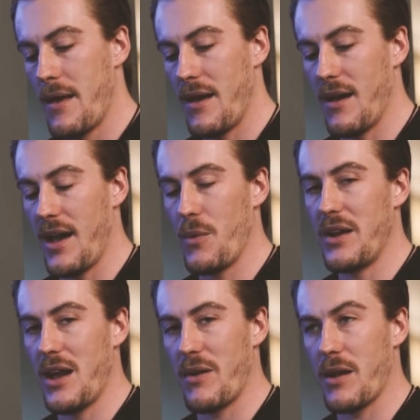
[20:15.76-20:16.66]
I would
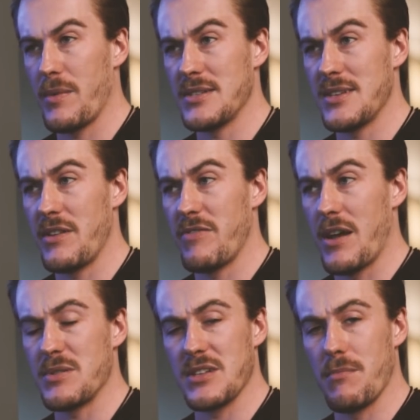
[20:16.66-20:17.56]
not recommend
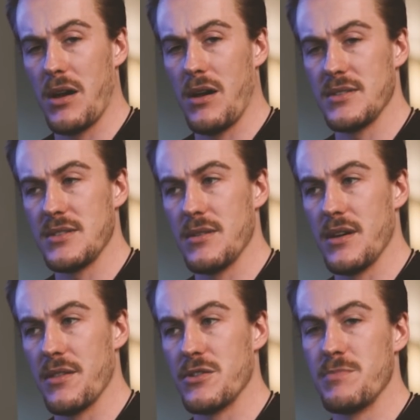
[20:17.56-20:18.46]
75% of bonds.
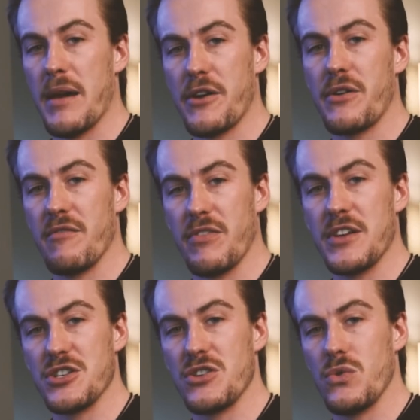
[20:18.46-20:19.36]
There's better
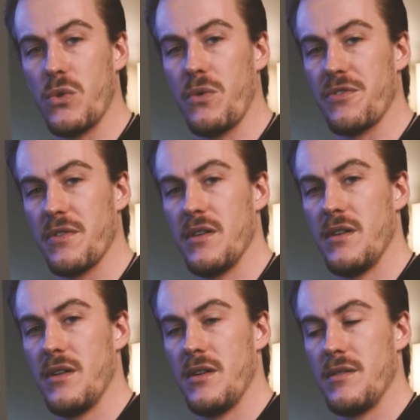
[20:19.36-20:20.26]
inflation tools
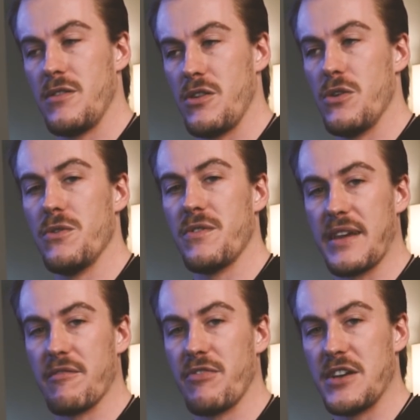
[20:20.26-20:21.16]
to use, like
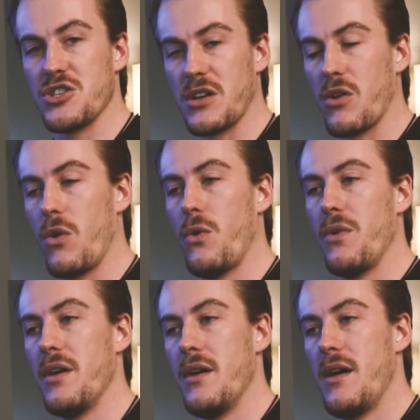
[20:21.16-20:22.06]
inflation and
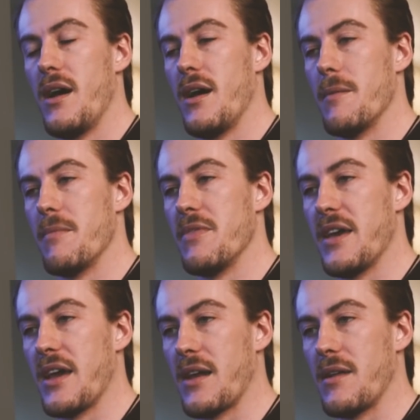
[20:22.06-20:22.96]
gold,
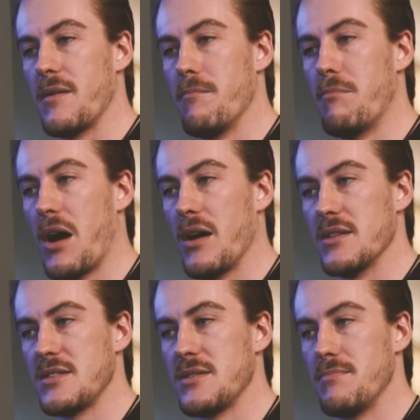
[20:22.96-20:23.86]
than
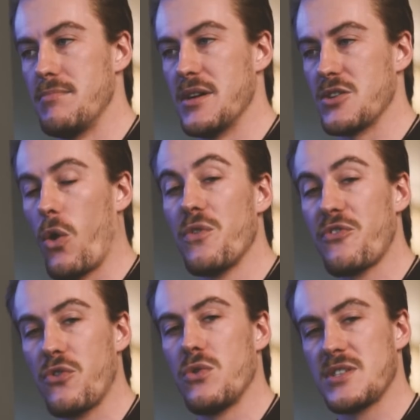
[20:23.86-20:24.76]
bonds. But old
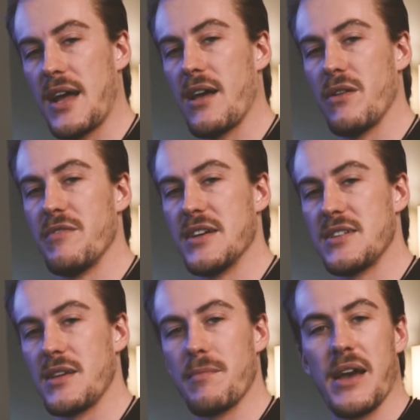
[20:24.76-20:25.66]
school style
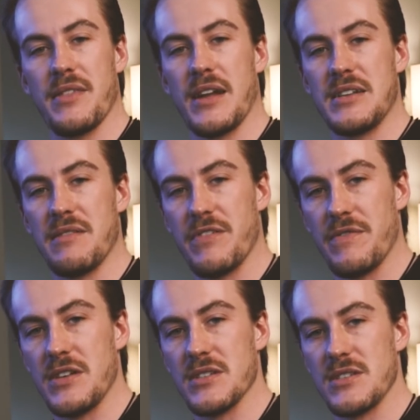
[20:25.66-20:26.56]
investing back in the
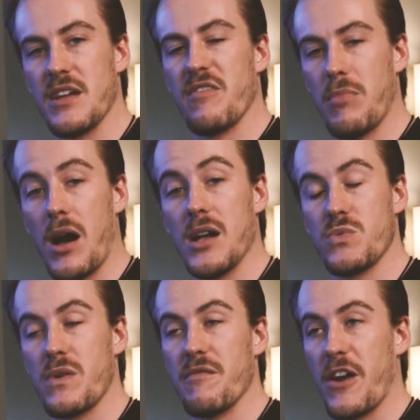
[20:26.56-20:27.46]
1950s and stuff, bonds
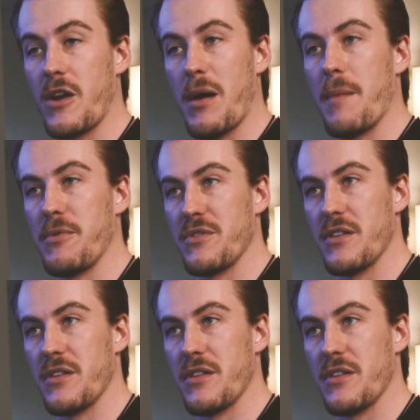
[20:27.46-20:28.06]
were a very popular